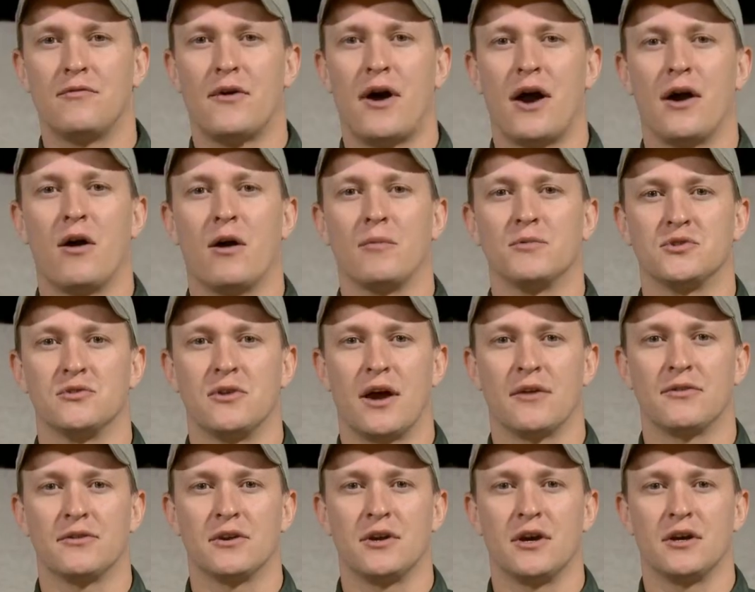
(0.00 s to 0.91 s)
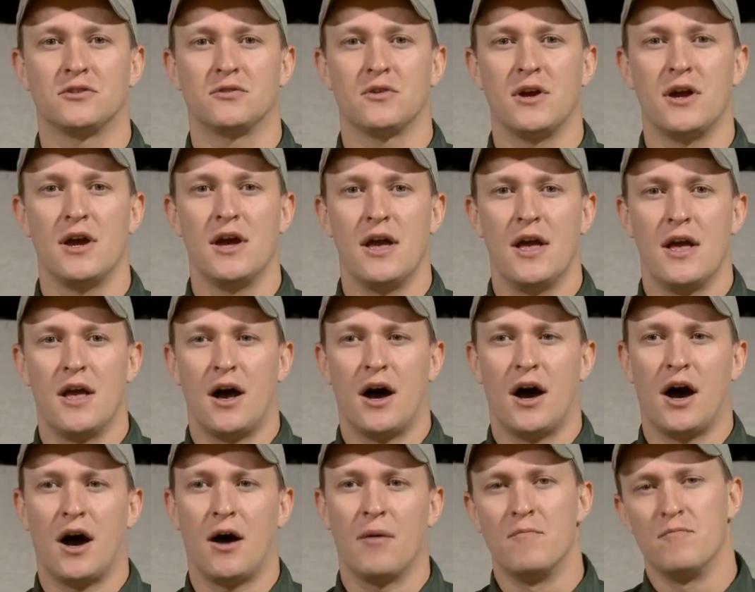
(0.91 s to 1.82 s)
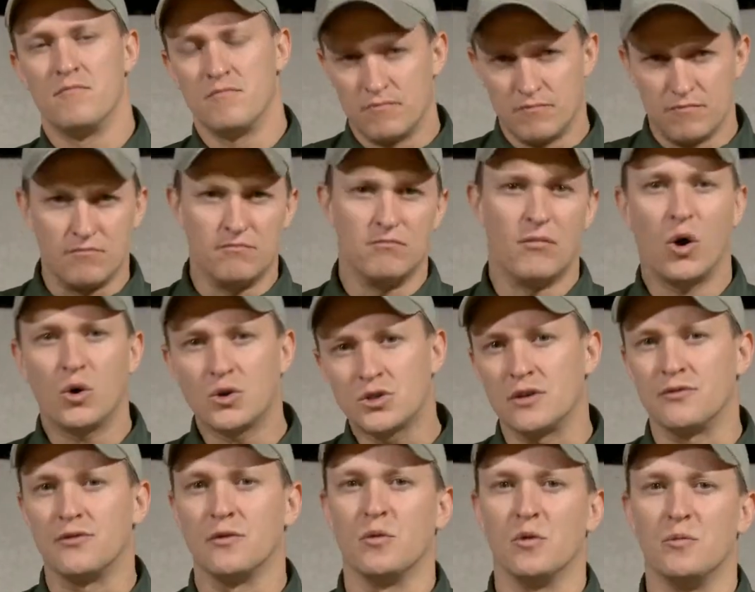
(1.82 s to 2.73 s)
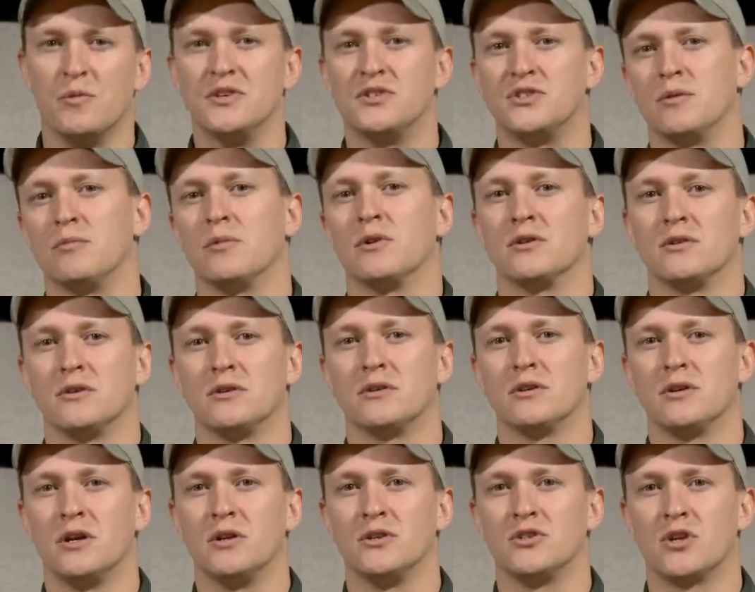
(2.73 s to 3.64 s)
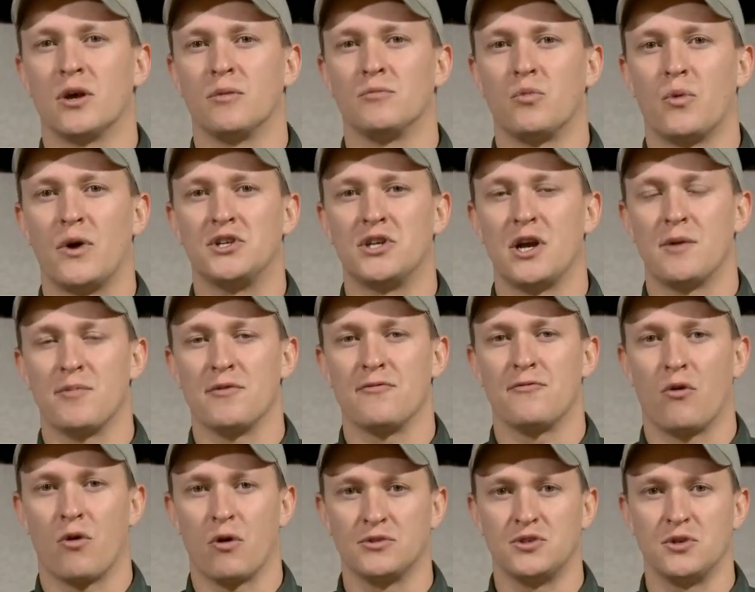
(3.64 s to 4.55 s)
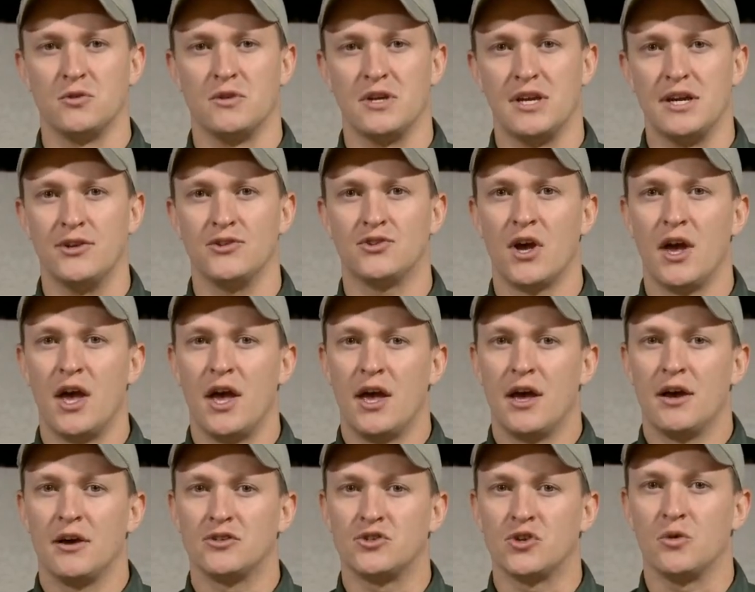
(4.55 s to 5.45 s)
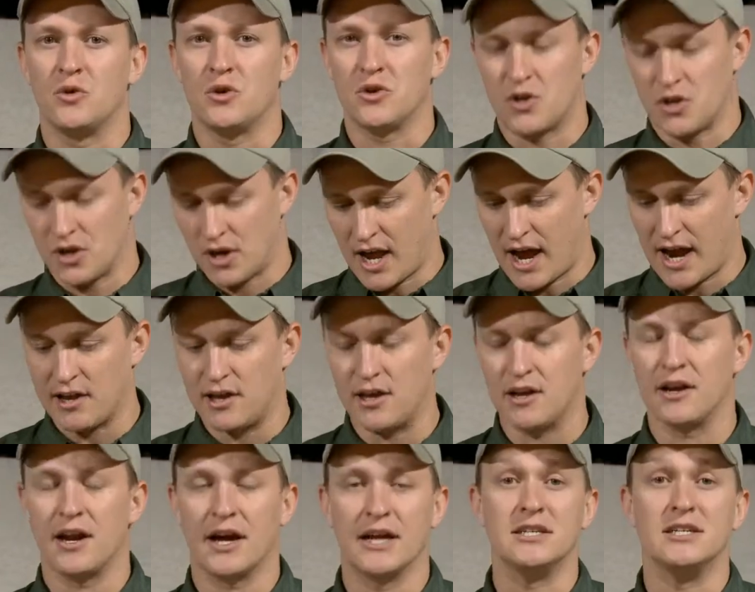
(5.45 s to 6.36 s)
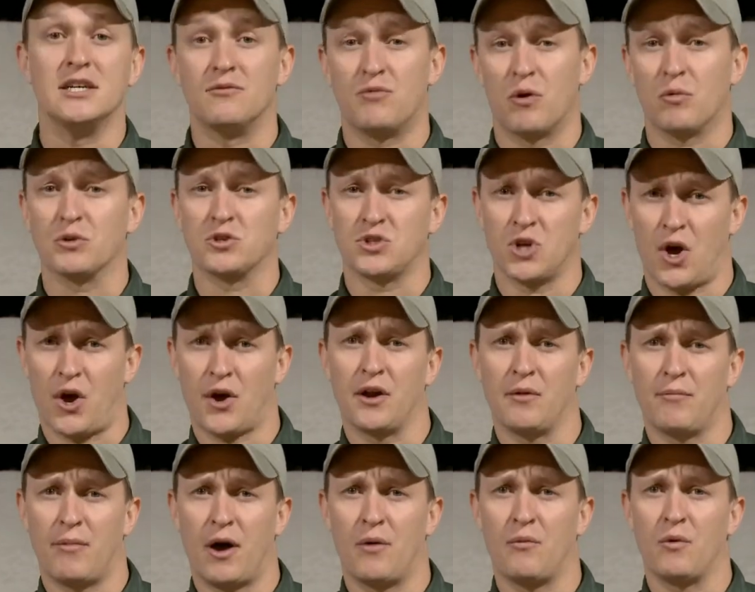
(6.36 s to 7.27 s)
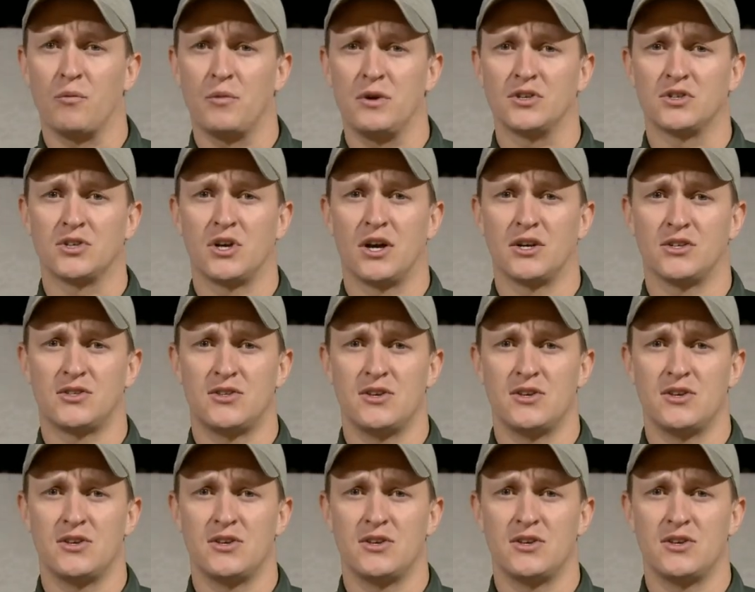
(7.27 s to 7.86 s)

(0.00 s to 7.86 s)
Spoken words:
firearms throughout the country. Most of them will be similar in some way, shape, or form to these, so you can kind of get an idea of what we're talking about when we discuss